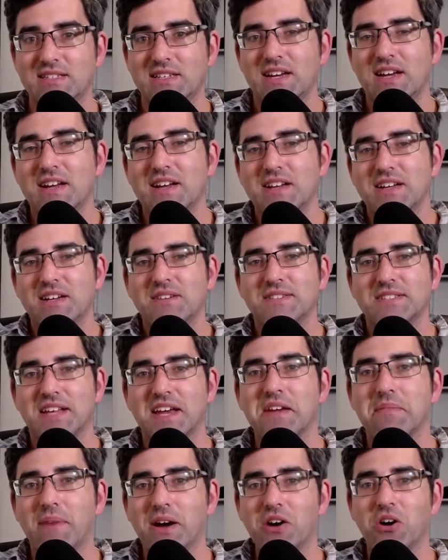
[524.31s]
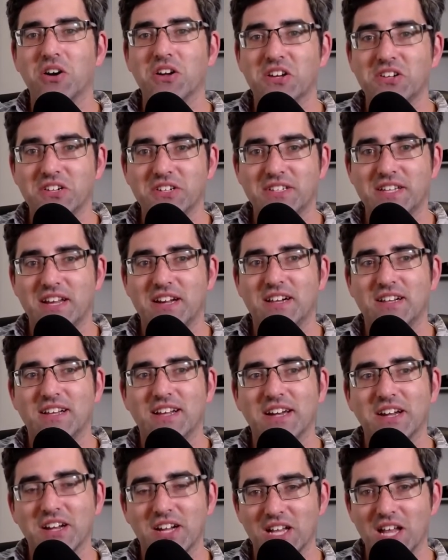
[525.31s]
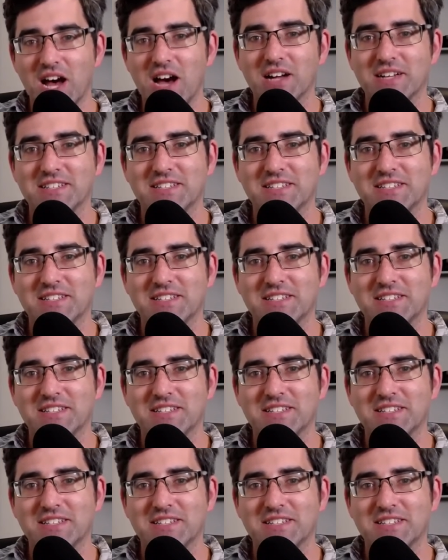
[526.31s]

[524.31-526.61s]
It was like my uncle did it, like a long